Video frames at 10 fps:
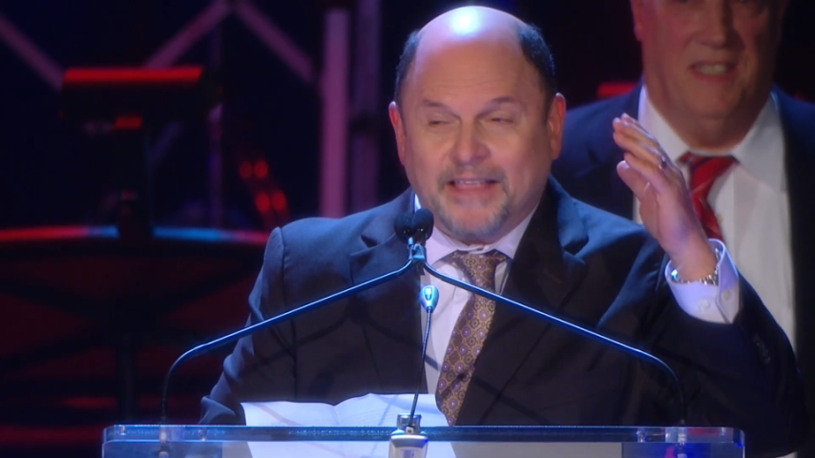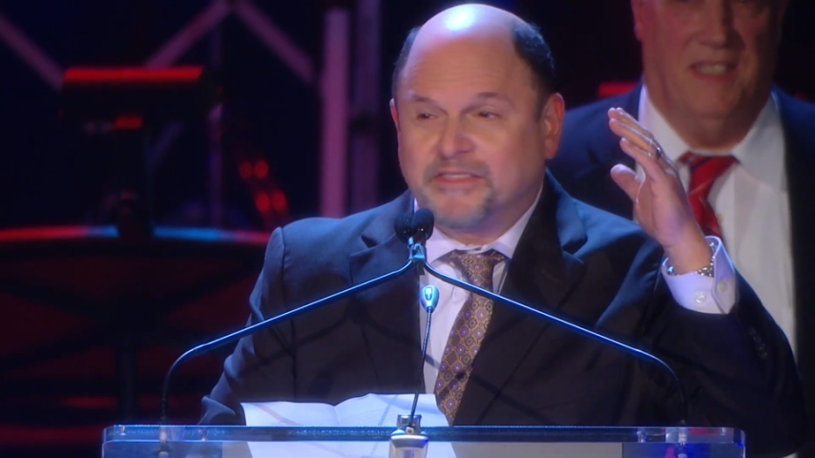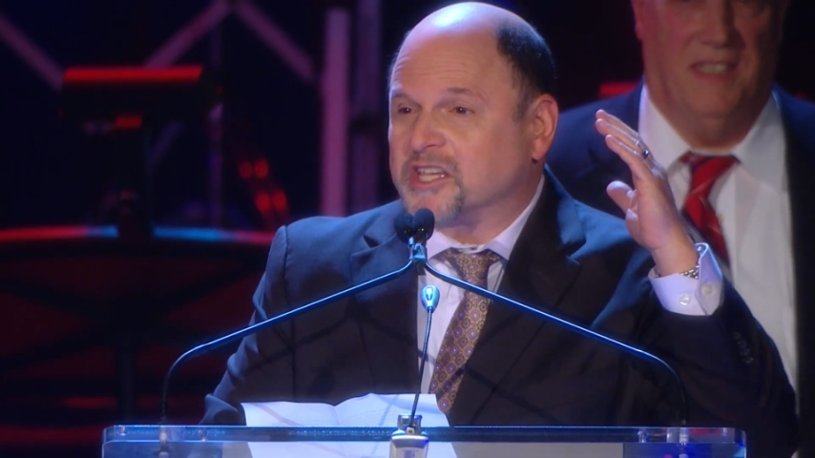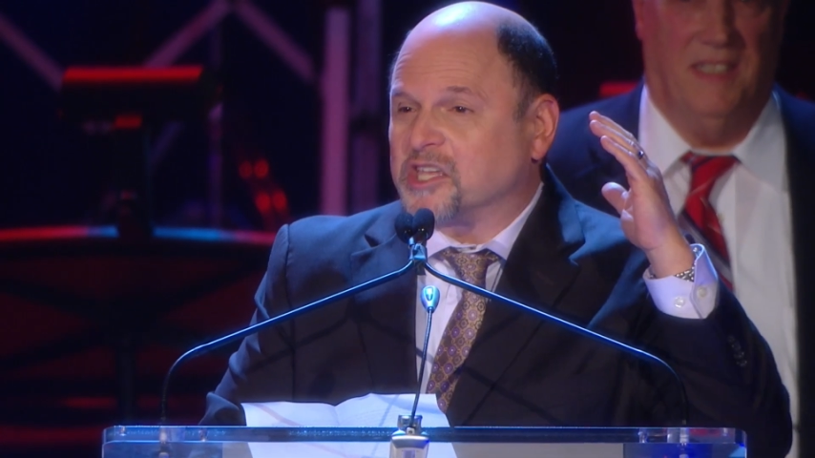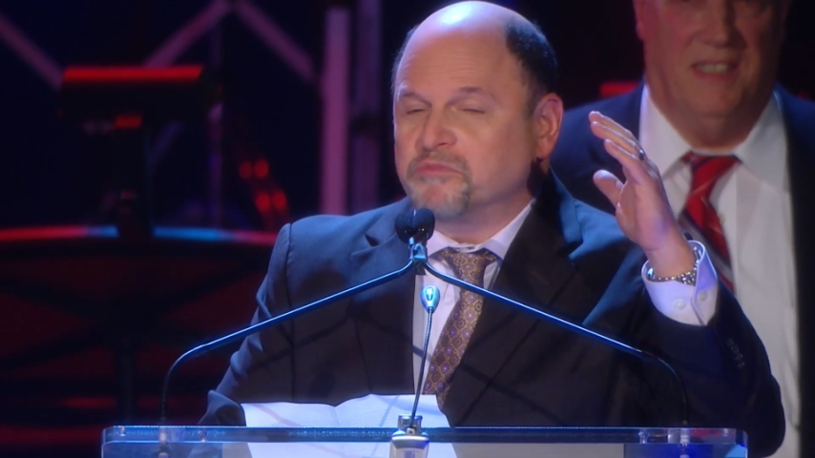
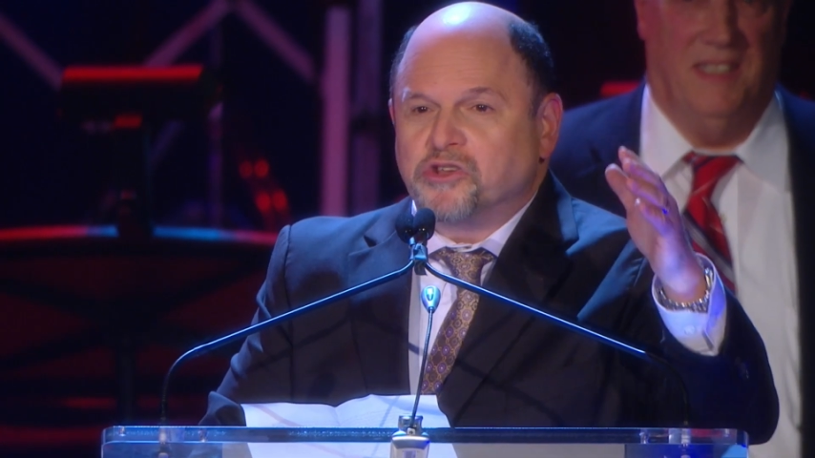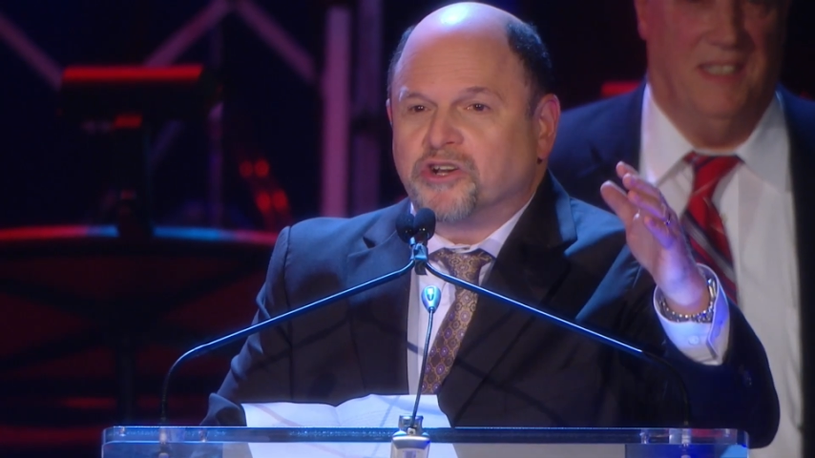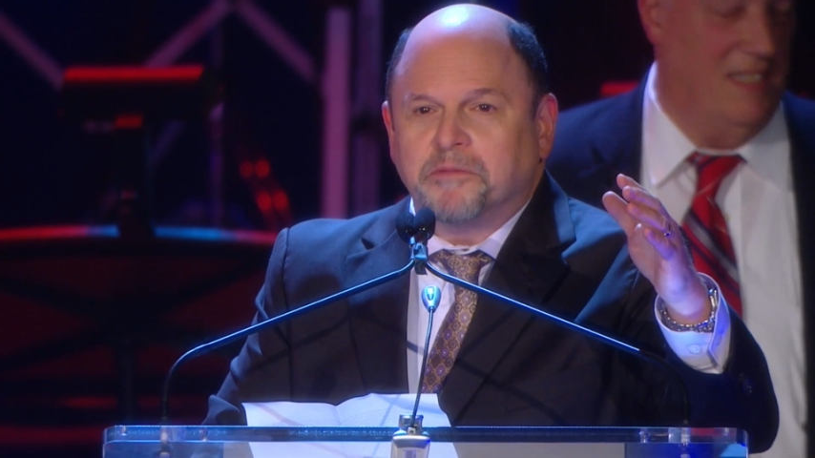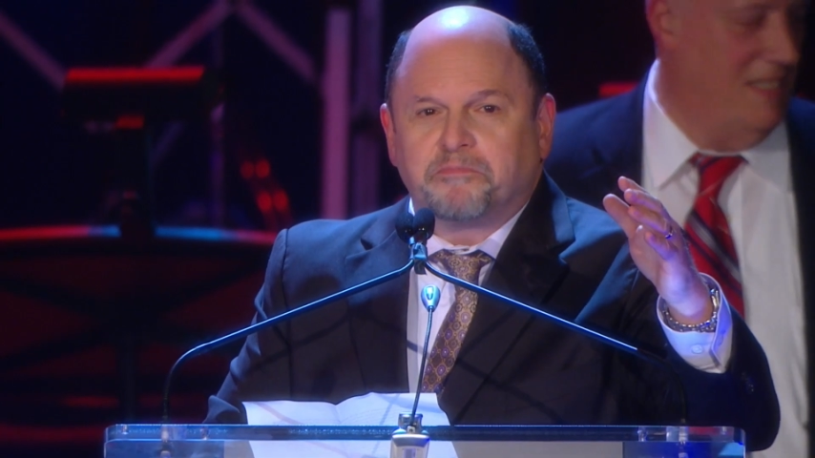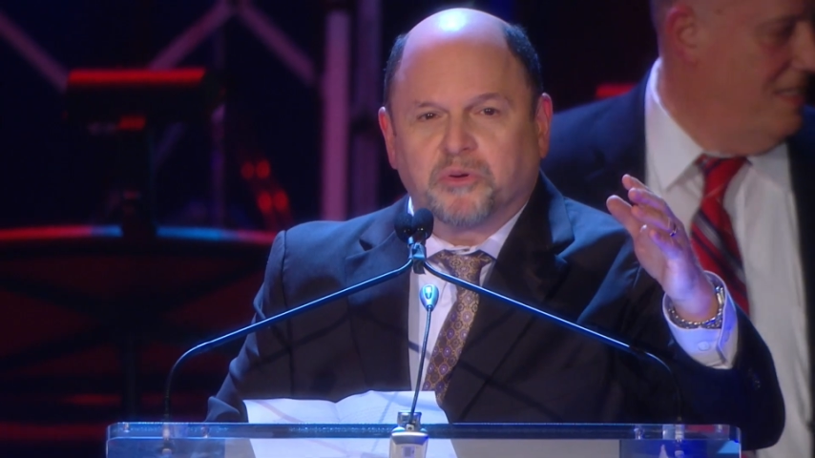The
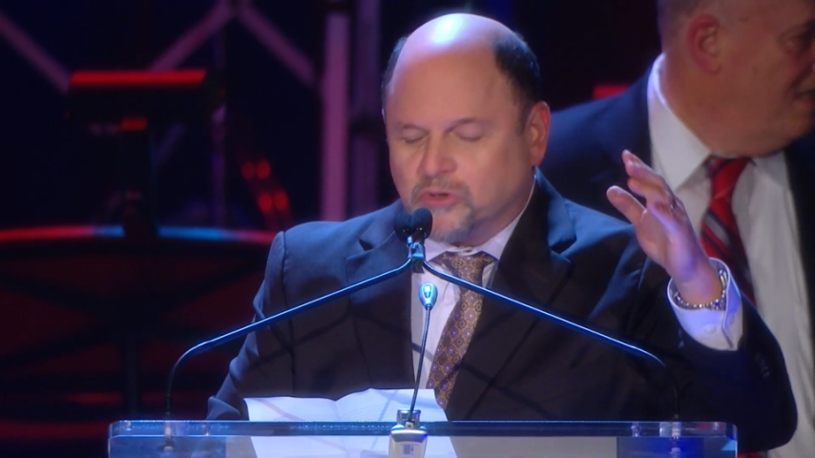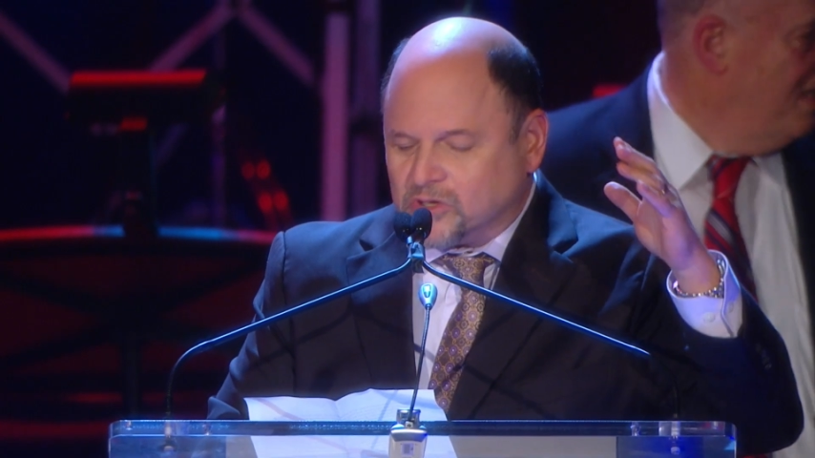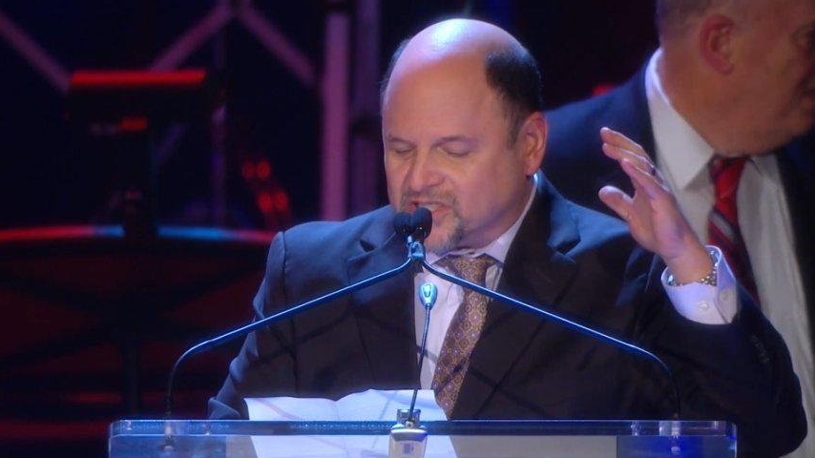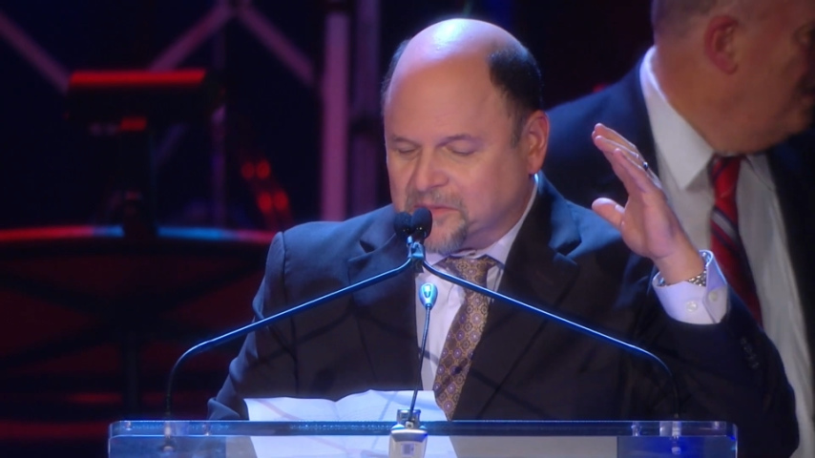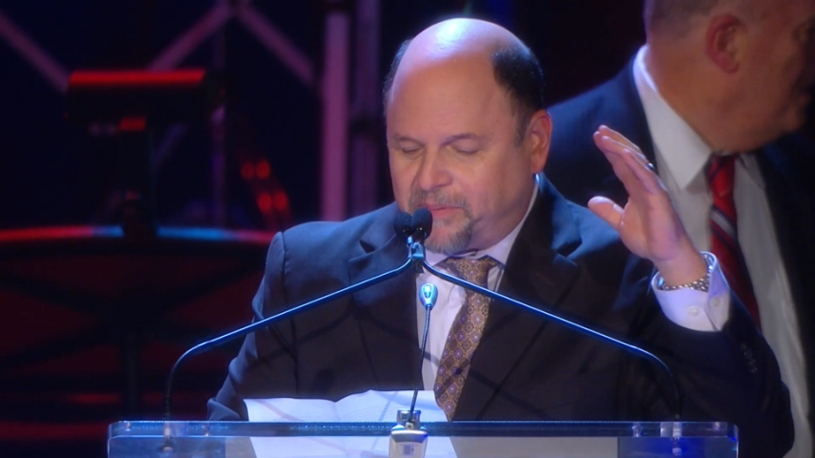community
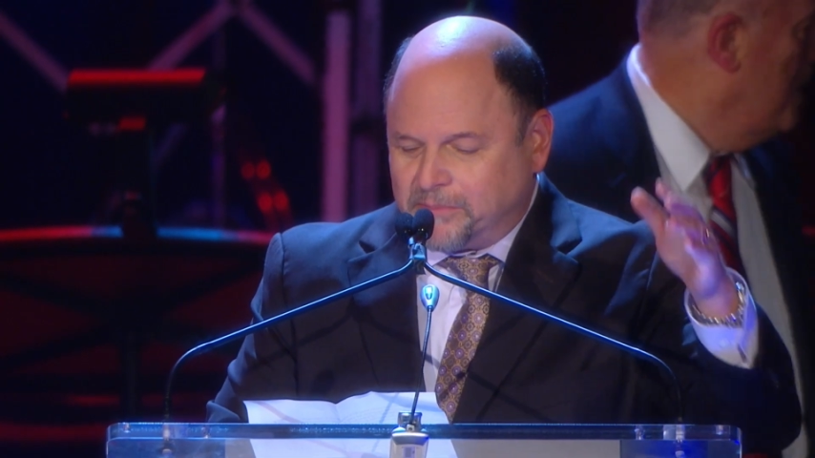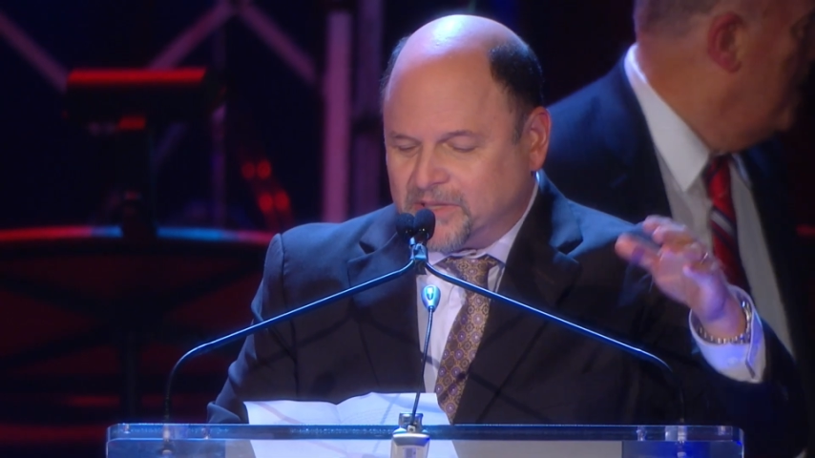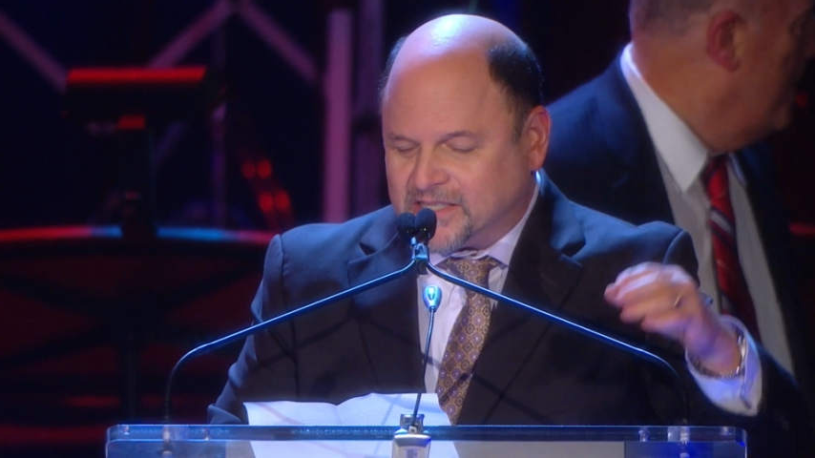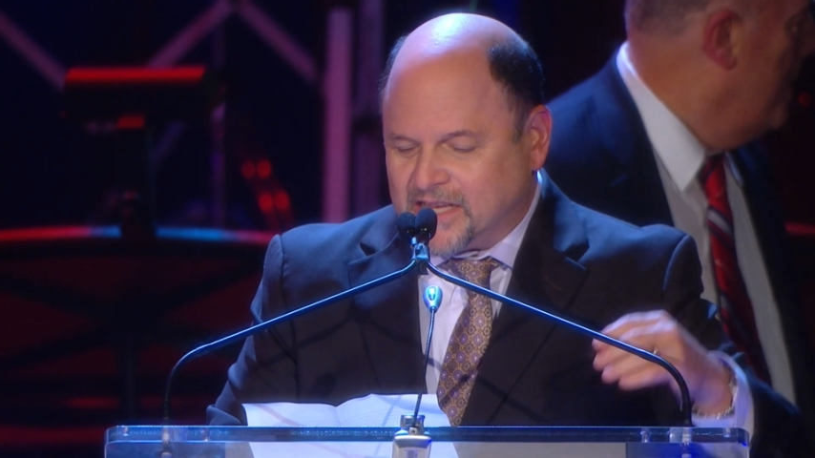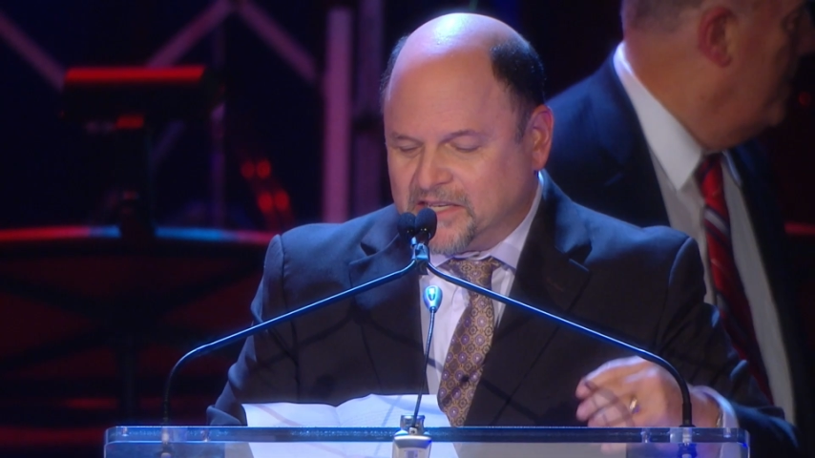pools, the
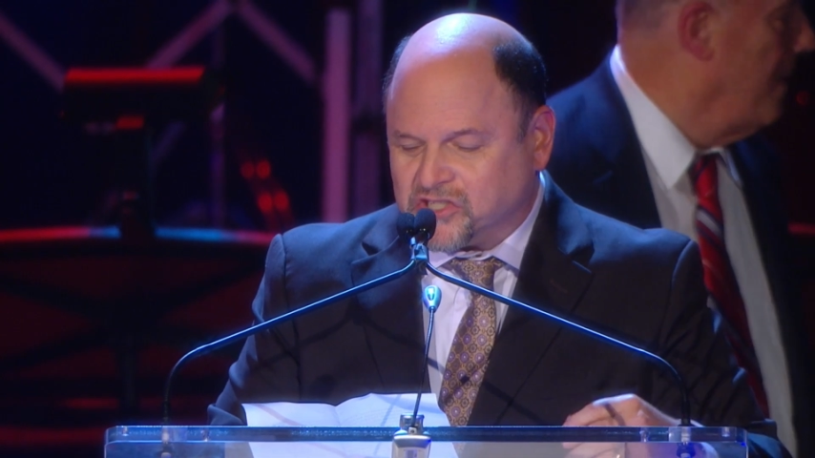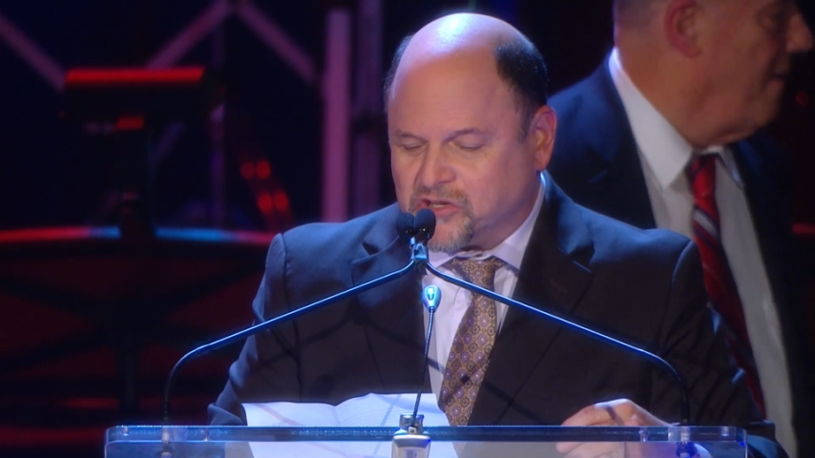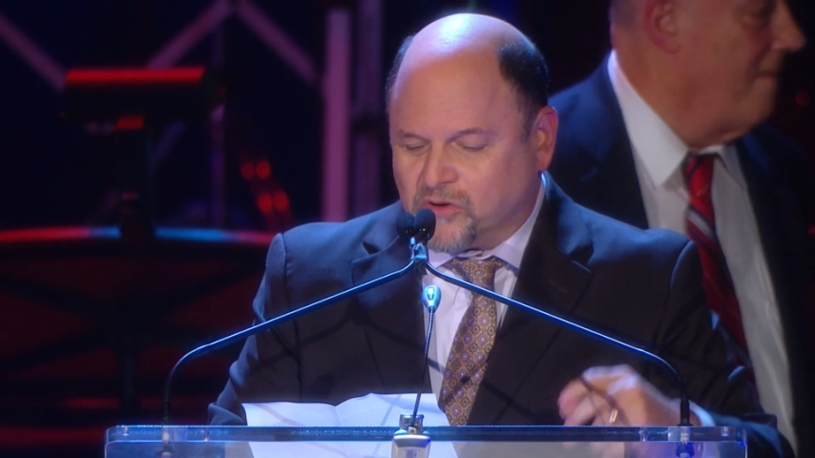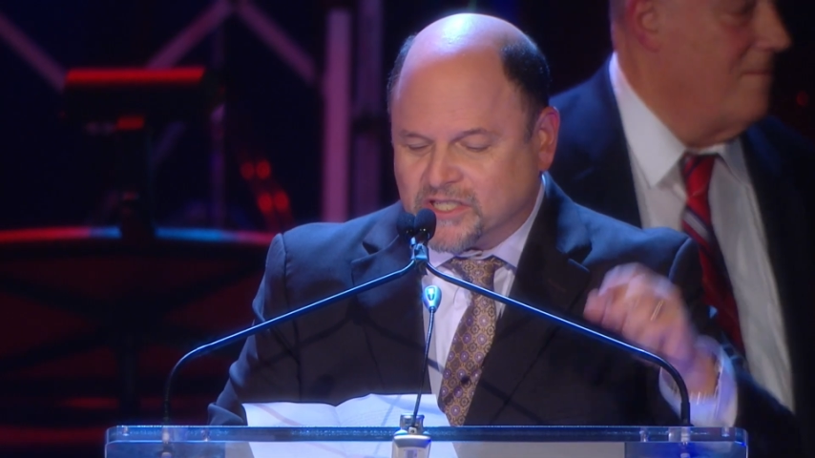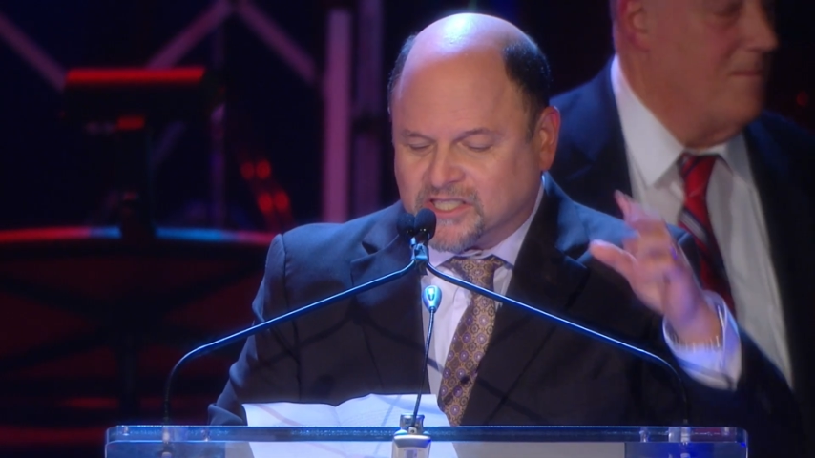public tennis courts, the